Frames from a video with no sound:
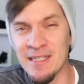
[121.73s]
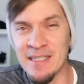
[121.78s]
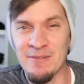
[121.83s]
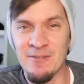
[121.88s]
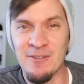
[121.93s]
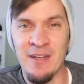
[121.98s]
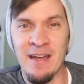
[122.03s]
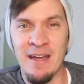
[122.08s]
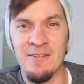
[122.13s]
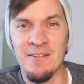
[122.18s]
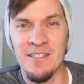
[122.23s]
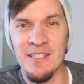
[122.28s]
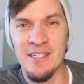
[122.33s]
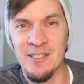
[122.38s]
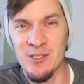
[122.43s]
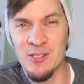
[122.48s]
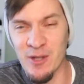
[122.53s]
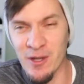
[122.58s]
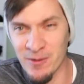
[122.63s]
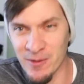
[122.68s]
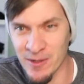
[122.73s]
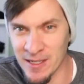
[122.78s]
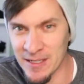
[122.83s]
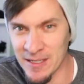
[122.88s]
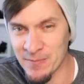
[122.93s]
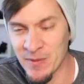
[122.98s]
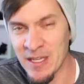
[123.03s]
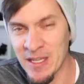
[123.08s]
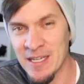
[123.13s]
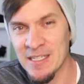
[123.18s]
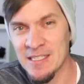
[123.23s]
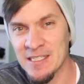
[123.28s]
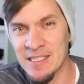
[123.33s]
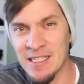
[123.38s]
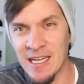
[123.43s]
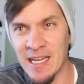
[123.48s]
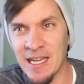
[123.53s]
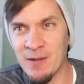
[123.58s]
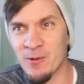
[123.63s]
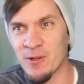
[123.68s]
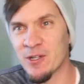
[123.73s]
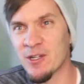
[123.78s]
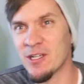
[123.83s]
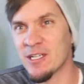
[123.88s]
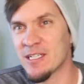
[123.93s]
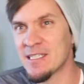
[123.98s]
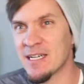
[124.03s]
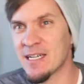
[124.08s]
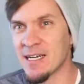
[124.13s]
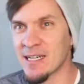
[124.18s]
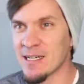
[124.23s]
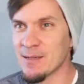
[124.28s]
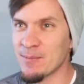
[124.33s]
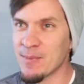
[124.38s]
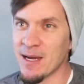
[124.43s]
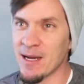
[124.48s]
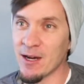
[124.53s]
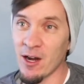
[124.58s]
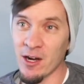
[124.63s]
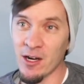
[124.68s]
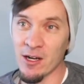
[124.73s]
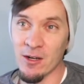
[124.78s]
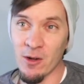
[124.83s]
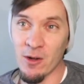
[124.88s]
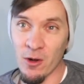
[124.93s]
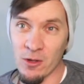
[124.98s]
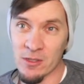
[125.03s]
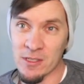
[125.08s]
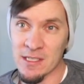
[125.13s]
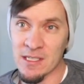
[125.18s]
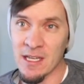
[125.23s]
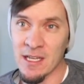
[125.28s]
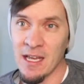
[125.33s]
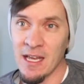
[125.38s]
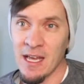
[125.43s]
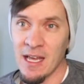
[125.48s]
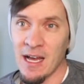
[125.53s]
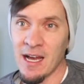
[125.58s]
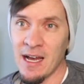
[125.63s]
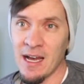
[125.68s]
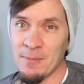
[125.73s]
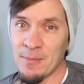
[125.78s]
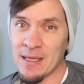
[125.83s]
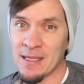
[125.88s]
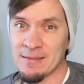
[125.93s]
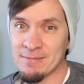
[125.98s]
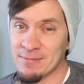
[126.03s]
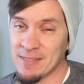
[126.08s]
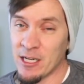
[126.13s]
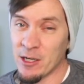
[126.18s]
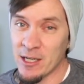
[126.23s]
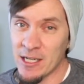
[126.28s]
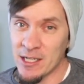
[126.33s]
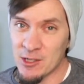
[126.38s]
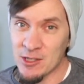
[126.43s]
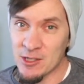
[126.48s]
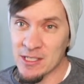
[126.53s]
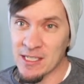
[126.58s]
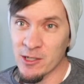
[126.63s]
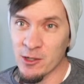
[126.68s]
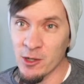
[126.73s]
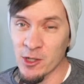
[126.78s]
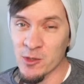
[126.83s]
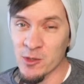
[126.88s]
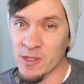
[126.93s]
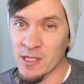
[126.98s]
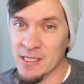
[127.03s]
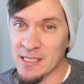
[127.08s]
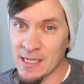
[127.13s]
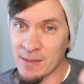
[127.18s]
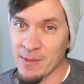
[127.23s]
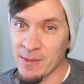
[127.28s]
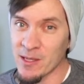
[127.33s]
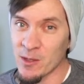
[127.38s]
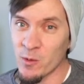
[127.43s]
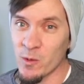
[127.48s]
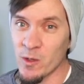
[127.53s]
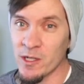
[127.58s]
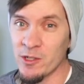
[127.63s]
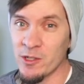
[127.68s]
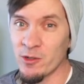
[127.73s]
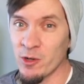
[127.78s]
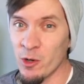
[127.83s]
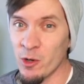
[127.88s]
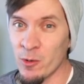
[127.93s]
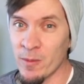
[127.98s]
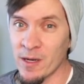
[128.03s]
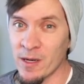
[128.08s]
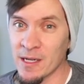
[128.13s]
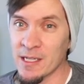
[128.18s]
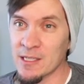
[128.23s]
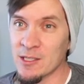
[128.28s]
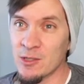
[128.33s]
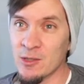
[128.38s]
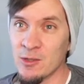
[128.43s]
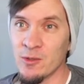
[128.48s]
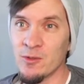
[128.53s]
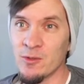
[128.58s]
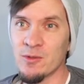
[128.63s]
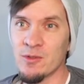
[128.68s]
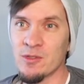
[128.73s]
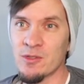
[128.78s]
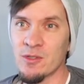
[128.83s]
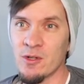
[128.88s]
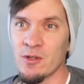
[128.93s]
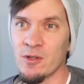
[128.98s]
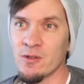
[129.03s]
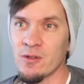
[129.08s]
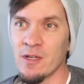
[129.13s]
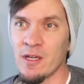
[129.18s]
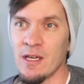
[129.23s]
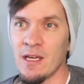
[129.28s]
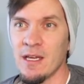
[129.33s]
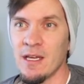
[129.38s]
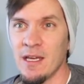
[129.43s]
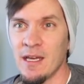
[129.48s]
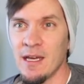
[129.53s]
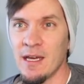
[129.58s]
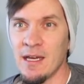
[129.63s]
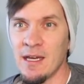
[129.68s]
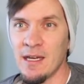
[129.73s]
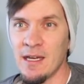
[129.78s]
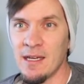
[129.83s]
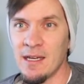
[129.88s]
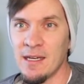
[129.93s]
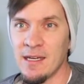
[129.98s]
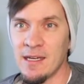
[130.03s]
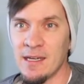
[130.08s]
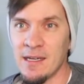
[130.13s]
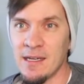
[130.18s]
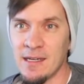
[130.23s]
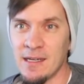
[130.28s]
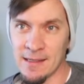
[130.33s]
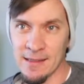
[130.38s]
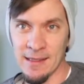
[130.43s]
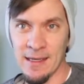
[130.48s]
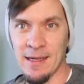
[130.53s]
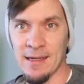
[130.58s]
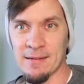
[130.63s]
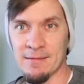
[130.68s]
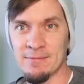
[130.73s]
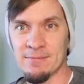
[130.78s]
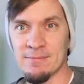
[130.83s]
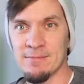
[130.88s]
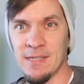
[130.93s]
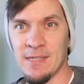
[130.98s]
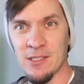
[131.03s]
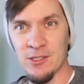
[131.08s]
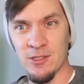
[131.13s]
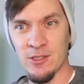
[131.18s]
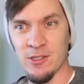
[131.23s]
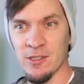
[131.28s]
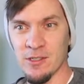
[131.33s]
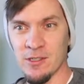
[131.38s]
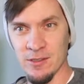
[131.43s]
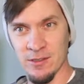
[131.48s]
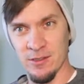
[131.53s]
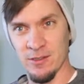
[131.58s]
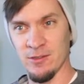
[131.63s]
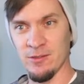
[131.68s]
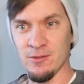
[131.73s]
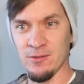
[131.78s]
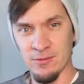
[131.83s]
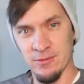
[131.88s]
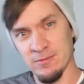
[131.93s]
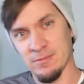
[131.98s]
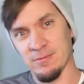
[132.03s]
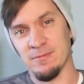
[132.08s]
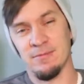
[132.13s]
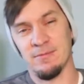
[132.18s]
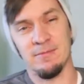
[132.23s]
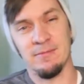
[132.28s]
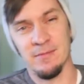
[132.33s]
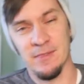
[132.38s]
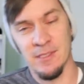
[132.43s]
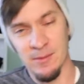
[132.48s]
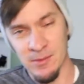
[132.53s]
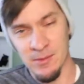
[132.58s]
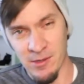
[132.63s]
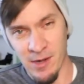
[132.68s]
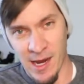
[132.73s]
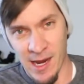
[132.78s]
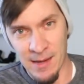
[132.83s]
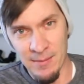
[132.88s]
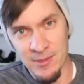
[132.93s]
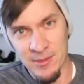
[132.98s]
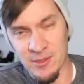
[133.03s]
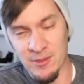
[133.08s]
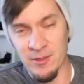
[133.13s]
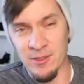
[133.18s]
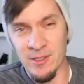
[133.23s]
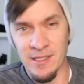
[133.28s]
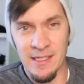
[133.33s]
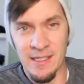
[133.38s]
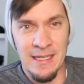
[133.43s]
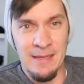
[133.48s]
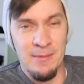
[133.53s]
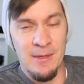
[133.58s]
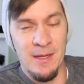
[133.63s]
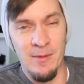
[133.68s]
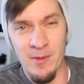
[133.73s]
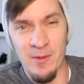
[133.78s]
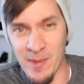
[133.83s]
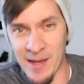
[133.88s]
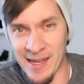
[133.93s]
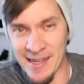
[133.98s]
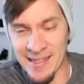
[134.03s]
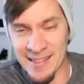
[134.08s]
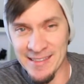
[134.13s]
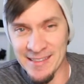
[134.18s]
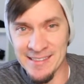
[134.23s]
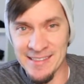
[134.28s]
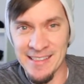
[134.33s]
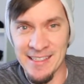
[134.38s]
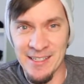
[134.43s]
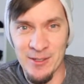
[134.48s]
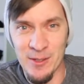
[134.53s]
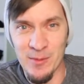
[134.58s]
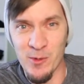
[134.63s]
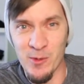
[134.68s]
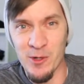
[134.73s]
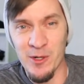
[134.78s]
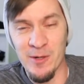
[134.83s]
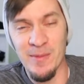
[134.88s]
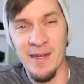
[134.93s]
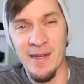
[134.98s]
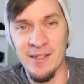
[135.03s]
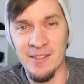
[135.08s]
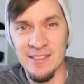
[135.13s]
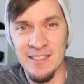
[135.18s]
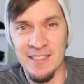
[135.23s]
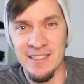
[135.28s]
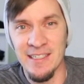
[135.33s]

if you haven't done so already. Today, we're going to talk about our goals. They're interesting goals. We're going to talk about the €1 home market too. So, yeah, make sure to subscribe so you can keep coming back and hearing more about